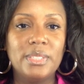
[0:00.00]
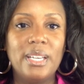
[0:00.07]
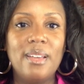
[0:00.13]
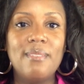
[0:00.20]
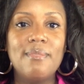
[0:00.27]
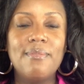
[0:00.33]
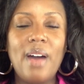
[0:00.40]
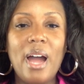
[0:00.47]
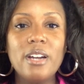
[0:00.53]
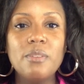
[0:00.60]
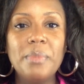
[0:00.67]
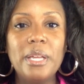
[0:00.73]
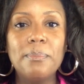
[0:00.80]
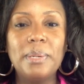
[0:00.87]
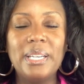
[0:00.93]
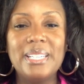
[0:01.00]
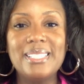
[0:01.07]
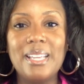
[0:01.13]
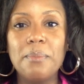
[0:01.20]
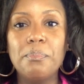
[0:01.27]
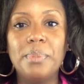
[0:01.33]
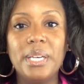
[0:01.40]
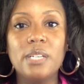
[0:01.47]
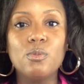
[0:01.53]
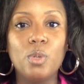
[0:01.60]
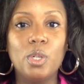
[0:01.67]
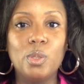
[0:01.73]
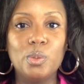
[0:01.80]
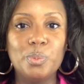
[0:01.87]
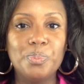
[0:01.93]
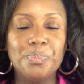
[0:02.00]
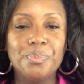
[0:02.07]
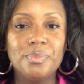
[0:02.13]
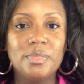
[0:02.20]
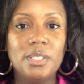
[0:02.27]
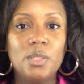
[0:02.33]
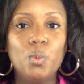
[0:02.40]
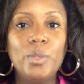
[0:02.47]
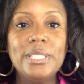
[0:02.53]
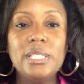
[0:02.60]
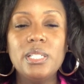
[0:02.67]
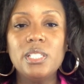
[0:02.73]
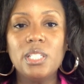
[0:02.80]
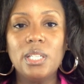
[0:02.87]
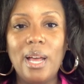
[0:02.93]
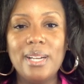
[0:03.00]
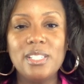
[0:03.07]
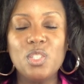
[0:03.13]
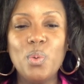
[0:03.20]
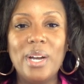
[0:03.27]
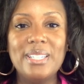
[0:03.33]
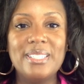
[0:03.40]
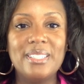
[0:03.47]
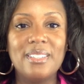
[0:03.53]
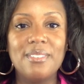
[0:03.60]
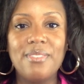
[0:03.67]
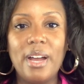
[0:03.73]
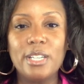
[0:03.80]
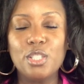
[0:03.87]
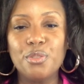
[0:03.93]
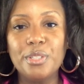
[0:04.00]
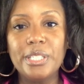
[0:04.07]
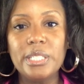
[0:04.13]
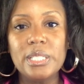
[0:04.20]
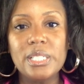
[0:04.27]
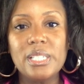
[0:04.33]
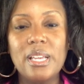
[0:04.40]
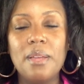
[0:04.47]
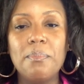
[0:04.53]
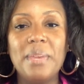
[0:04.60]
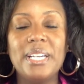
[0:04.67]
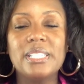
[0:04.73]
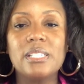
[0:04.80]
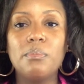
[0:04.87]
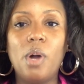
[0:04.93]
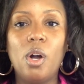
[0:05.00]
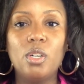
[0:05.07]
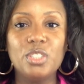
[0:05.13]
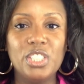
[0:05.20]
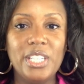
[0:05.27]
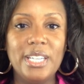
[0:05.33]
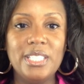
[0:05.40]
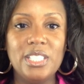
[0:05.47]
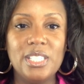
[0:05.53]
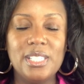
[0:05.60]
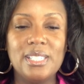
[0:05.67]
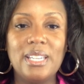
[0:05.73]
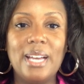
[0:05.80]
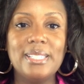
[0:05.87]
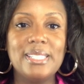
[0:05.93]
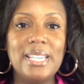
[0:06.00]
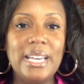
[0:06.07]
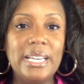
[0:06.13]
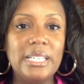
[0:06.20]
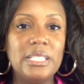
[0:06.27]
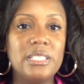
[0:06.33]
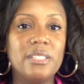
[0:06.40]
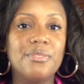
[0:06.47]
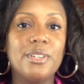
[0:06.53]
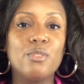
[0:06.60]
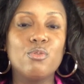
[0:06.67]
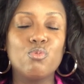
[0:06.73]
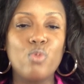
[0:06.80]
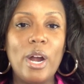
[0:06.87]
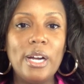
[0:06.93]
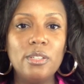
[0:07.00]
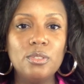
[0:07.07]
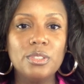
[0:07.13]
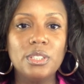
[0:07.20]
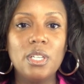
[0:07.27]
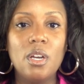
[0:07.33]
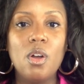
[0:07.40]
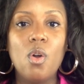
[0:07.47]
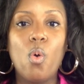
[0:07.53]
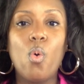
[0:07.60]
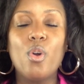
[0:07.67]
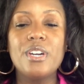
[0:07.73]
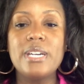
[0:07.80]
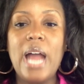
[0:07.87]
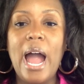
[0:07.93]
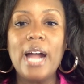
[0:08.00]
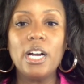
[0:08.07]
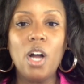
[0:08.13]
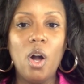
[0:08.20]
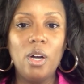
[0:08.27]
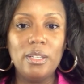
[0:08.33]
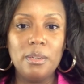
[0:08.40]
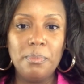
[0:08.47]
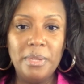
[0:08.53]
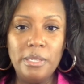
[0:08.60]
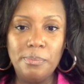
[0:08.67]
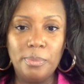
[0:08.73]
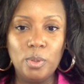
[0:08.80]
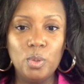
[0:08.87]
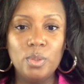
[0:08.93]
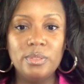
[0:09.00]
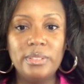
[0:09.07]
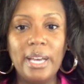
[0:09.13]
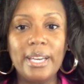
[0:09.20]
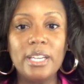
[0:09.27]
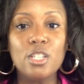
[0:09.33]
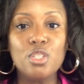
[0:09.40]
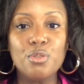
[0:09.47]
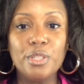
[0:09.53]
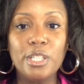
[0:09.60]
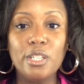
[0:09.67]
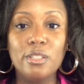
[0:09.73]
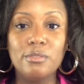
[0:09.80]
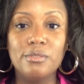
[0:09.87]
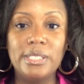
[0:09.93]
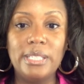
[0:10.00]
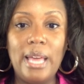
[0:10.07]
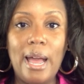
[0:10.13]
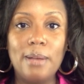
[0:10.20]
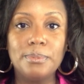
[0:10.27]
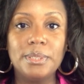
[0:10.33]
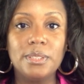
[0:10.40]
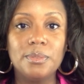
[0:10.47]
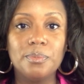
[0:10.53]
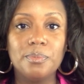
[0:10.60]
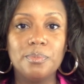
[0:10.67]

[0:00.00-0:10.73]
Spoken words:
Environment plays a big role. We teach clients to identify triggers and make small changes like taking a different route or not calling people that can trigger a relapse.